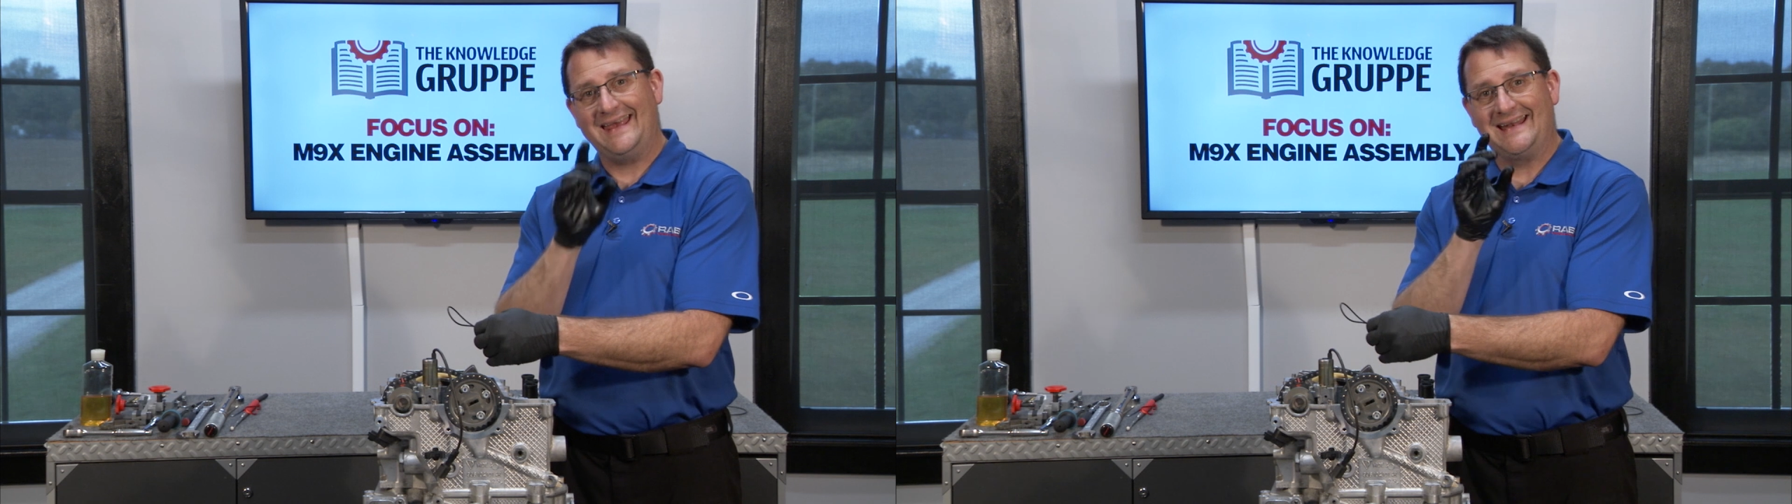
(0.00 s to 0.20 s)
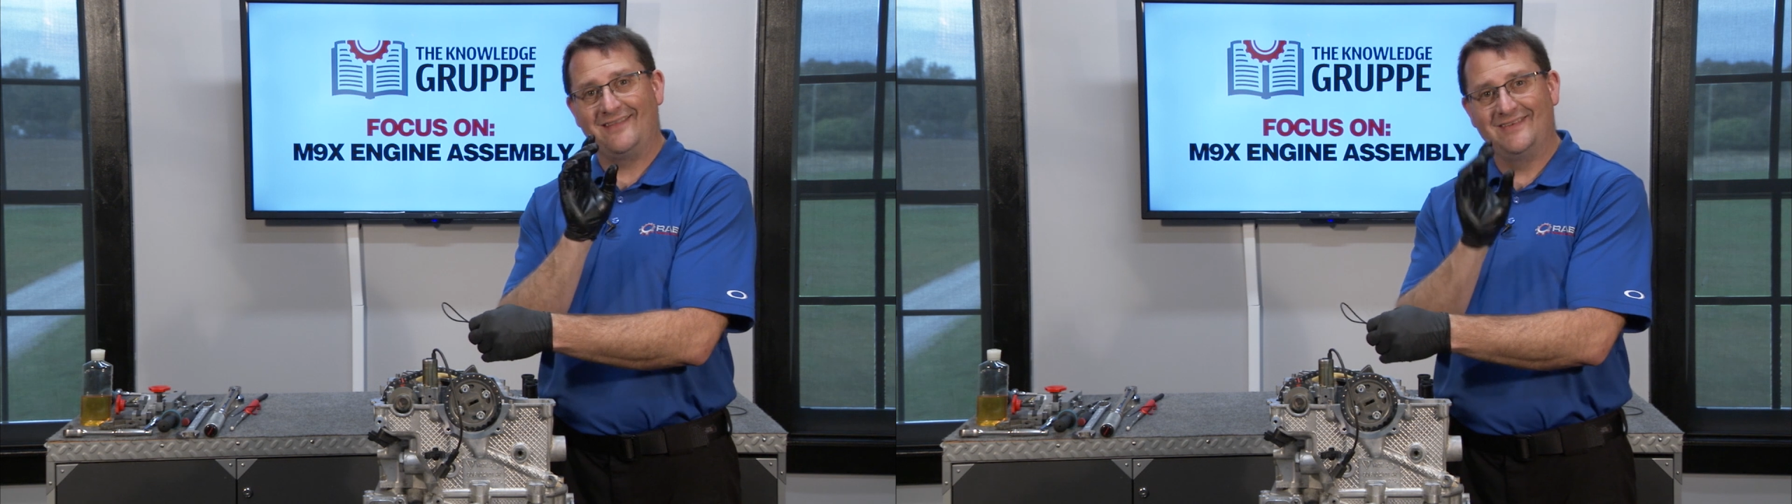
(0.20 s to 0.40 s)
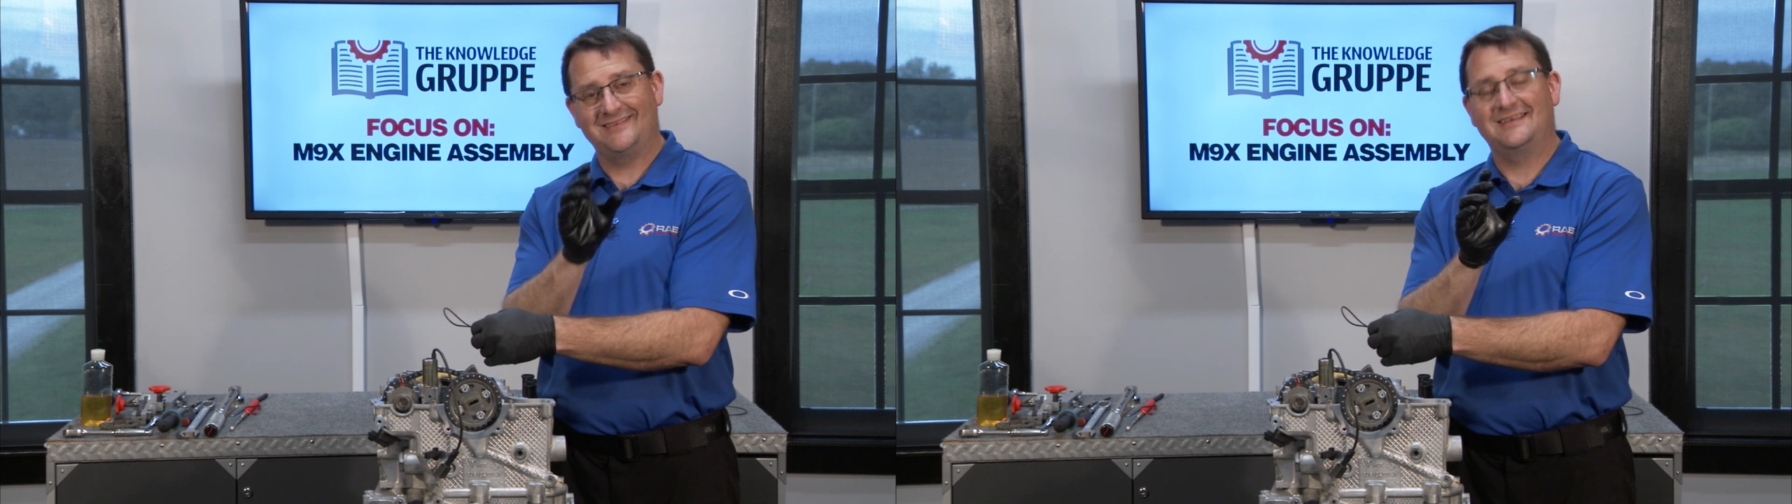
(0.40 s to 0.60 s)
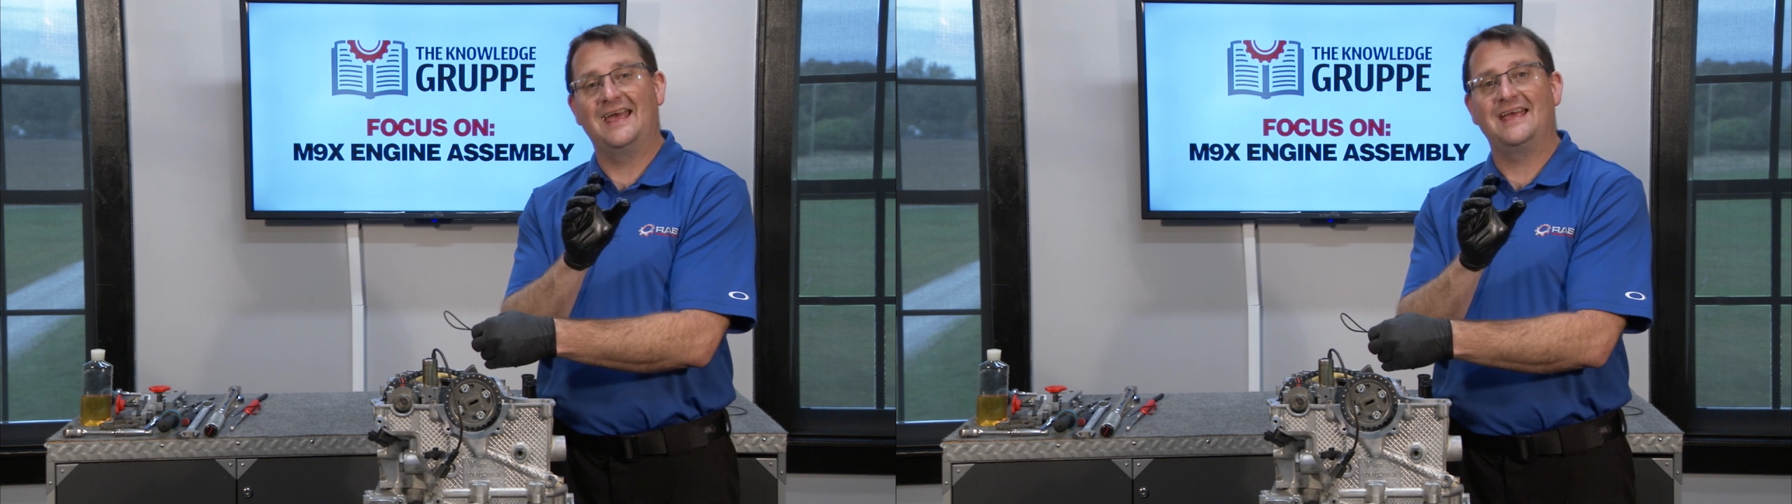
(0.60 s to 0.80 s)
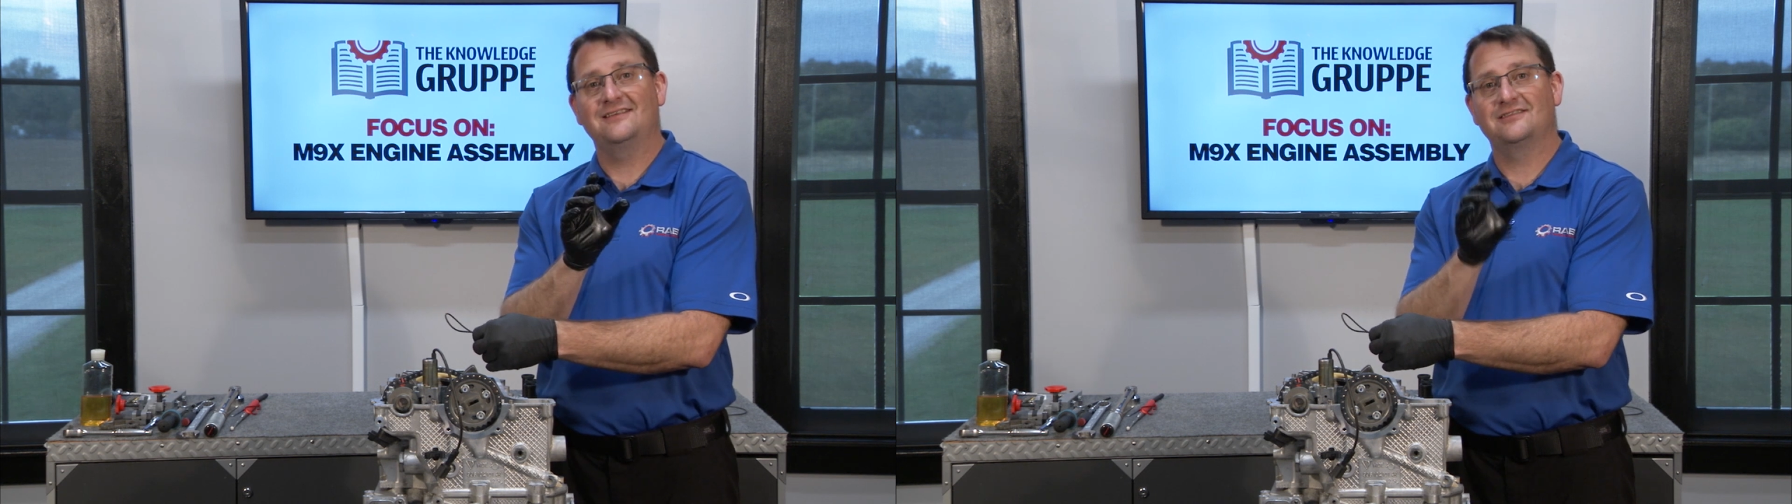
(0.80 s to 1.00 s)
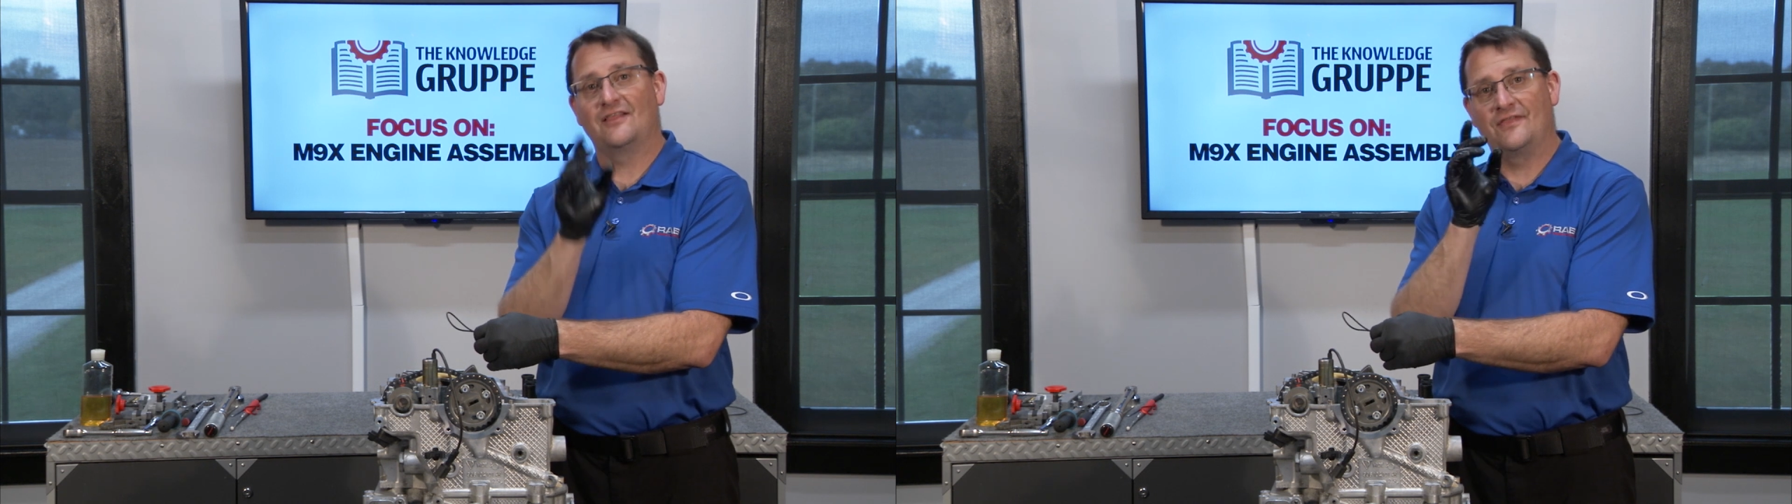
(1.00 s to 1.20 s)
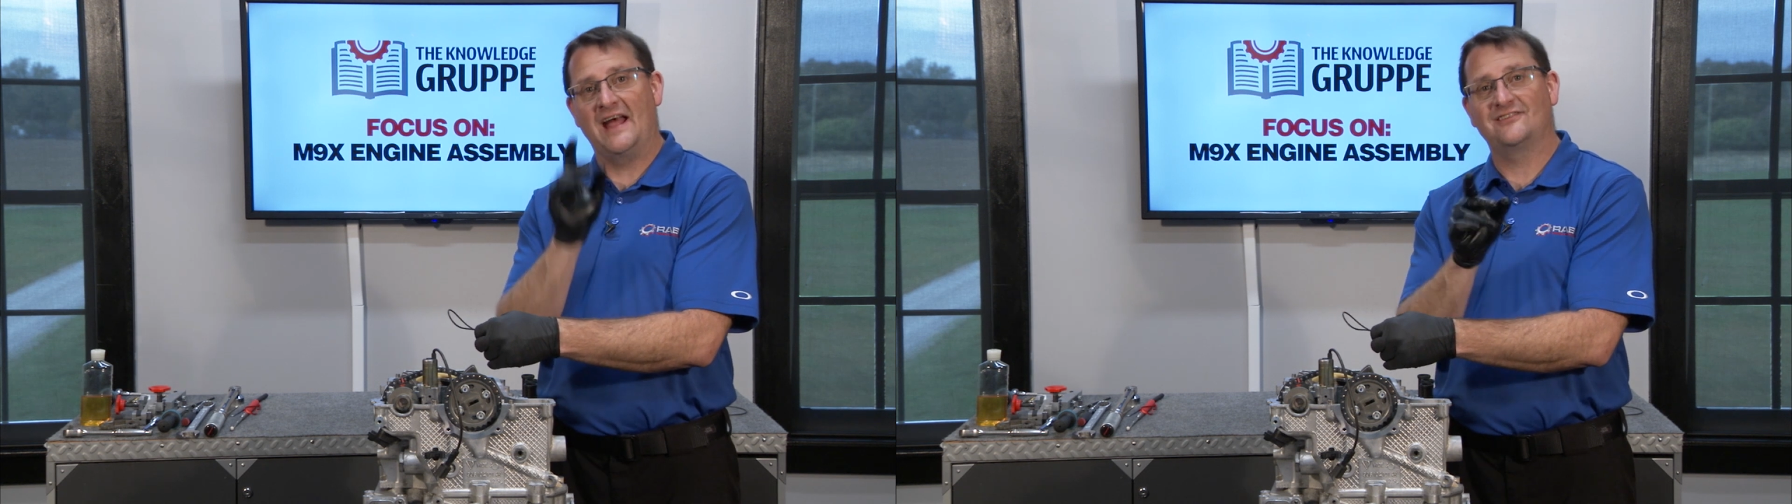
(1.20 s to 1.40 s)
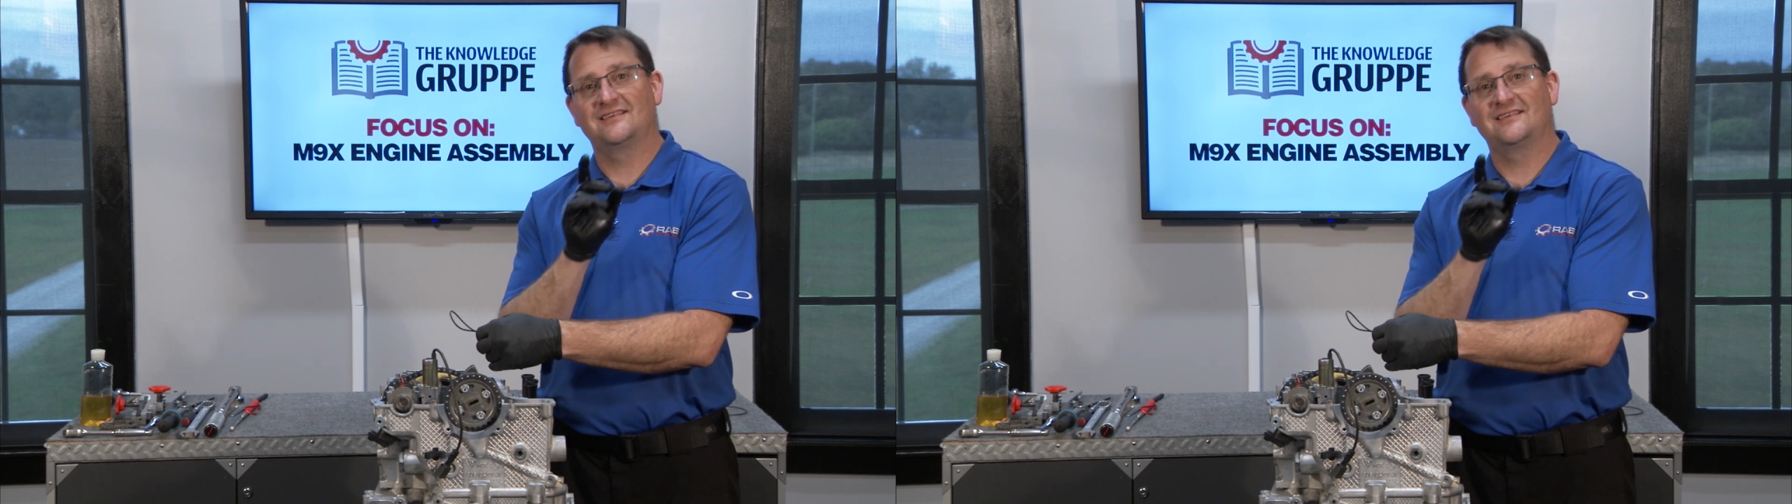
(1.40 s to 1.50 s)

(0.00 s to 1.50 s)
And in this case, that's